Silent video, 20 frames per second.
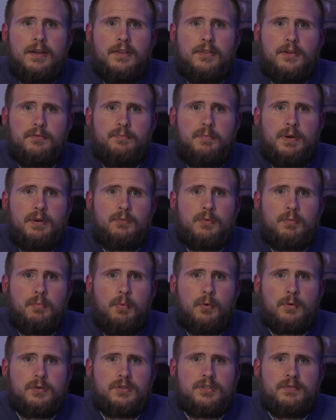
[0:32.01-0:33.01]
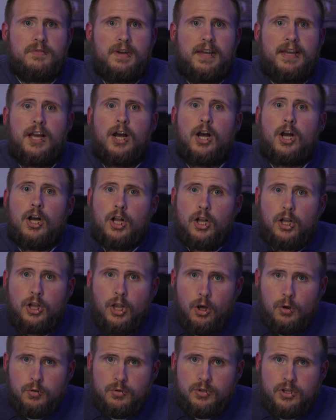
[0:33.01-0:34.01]
There have been reports of a
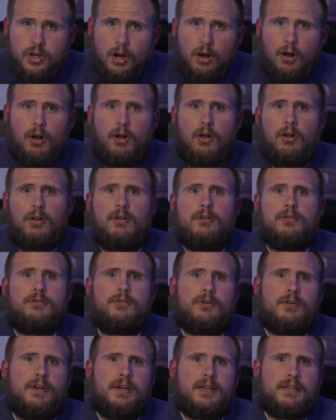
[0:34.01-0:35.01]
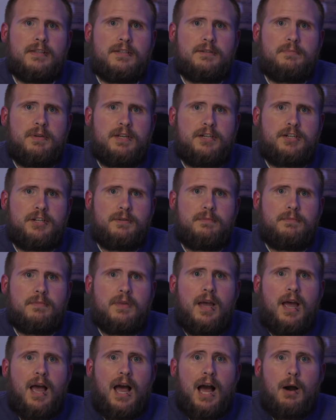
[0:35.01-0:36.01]
close call during this mission.
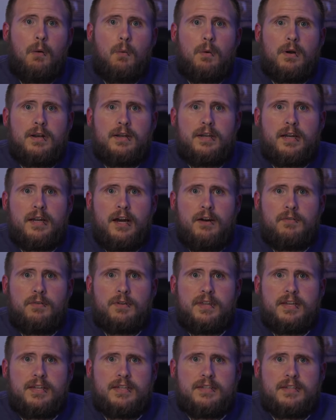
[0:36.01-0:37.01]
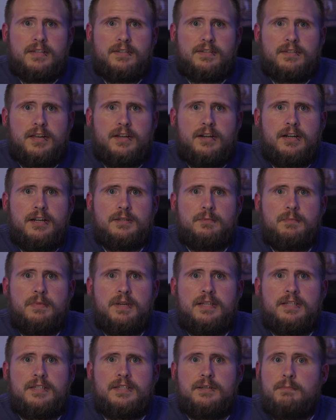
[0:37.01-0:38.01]
I wanted to cover this as there has
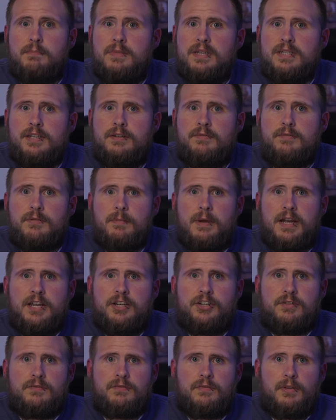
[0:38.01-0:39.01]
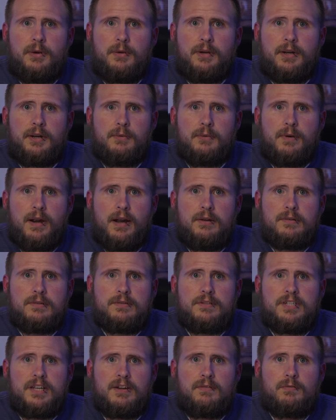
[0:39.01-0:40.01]
been some misinformation floating
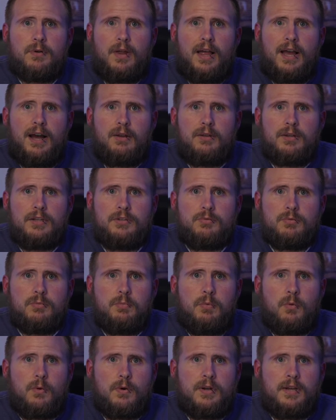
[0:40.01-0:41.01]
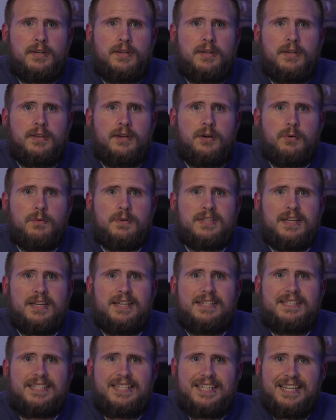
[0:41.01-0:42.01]
around. Several outlets reported that there was
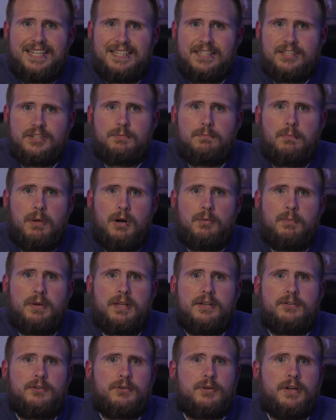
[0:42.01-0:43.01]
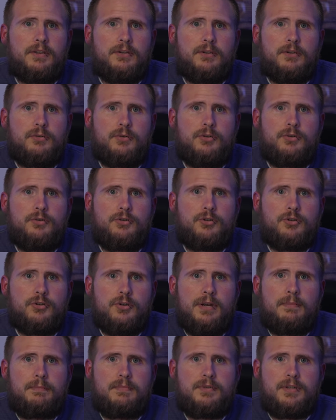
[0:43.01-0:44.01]
a tense moment during the crew's
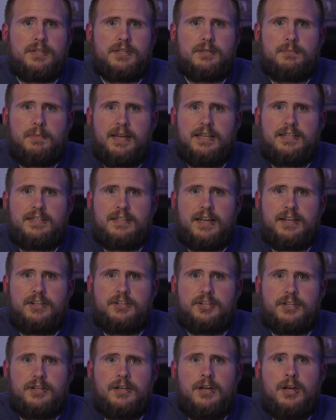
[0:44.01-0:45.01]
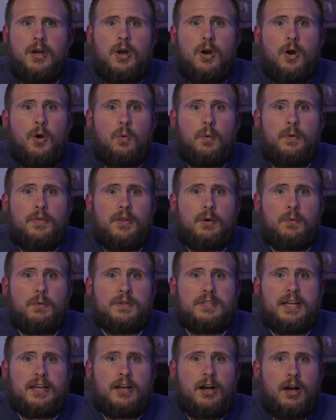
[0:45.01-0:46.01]
trip to the space station when there
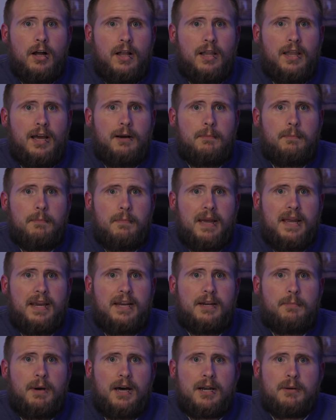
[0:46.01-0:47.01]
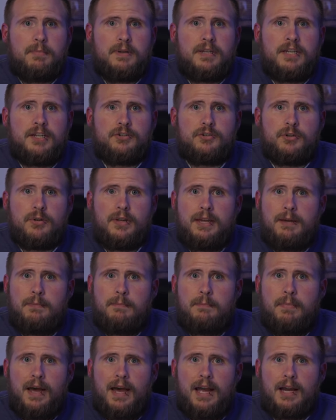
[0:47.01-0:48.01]
was a call out made about a potential
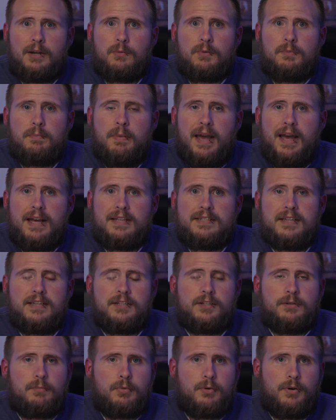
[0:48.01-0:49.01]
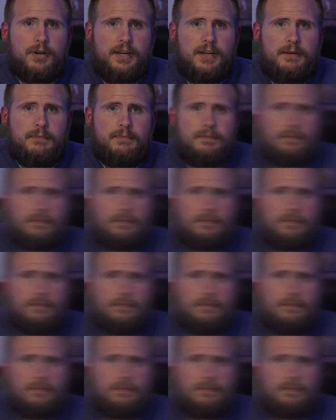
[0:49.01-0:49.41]
impact with passing debris.